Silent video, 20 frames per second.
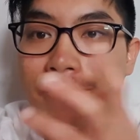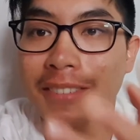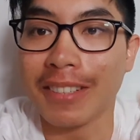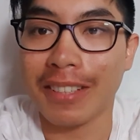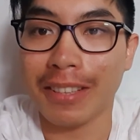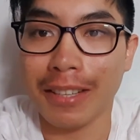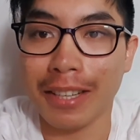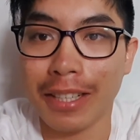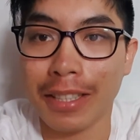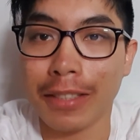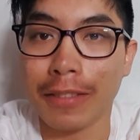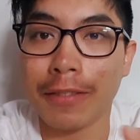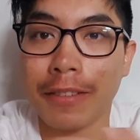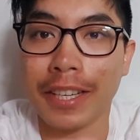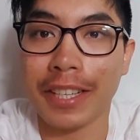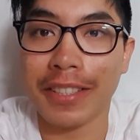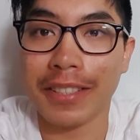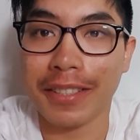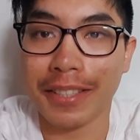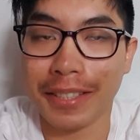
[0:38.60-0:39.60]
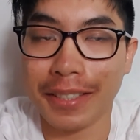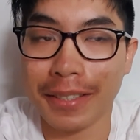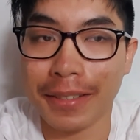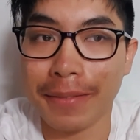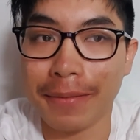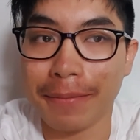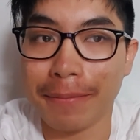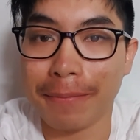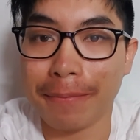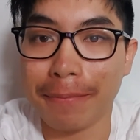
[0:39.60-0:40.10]
Let's face it,
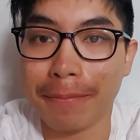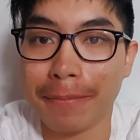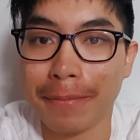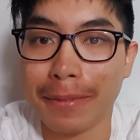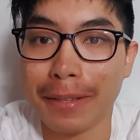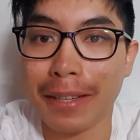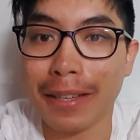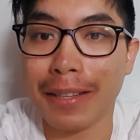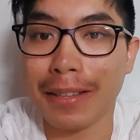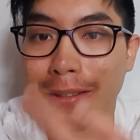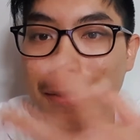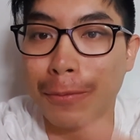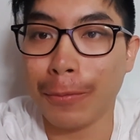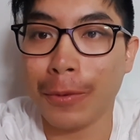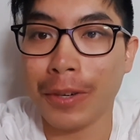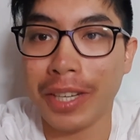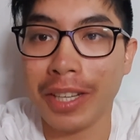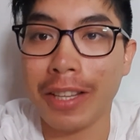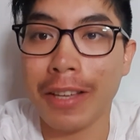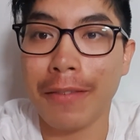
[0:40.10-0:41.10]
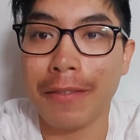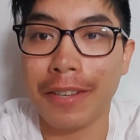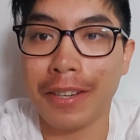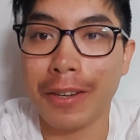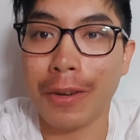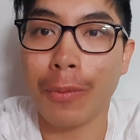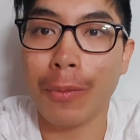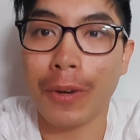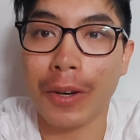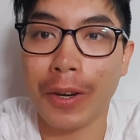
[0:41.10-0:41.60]
we live in a
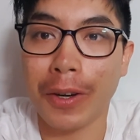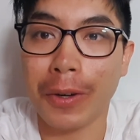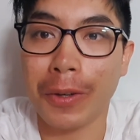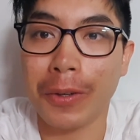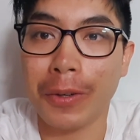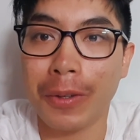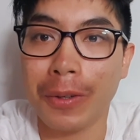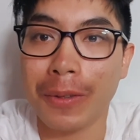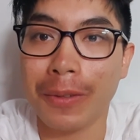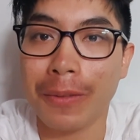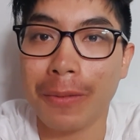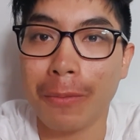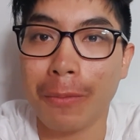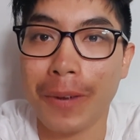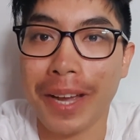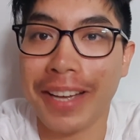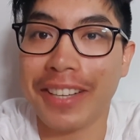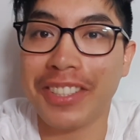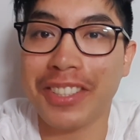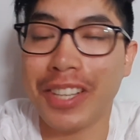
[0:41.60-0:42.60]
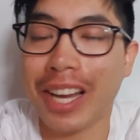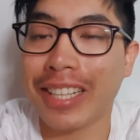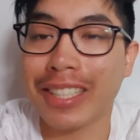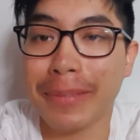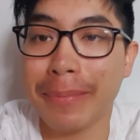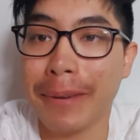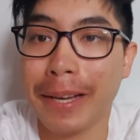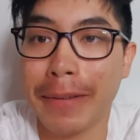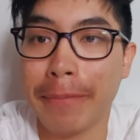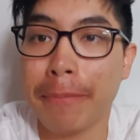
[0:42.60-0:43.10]
world where
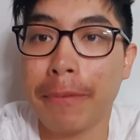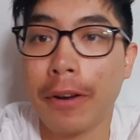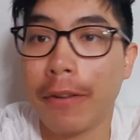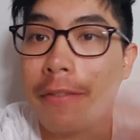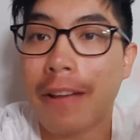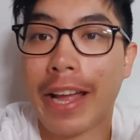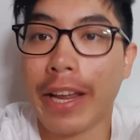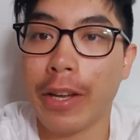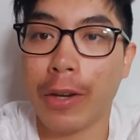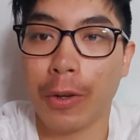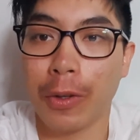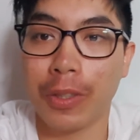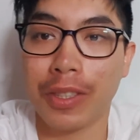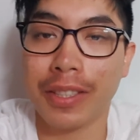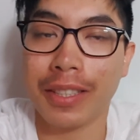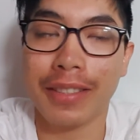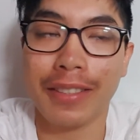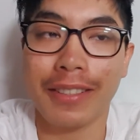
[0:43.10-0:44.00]
judgment prevails.